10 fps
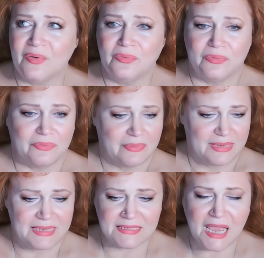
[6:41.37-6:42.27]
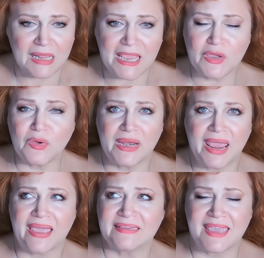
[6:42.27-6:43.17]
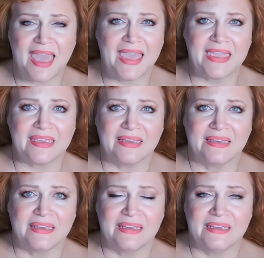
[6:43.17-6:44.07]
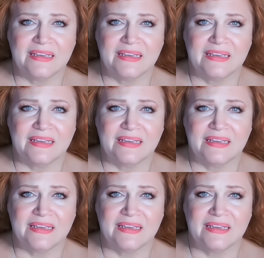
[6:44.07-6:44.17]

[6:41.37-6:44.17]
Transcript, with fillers: You know, it's not like you can ask, hey,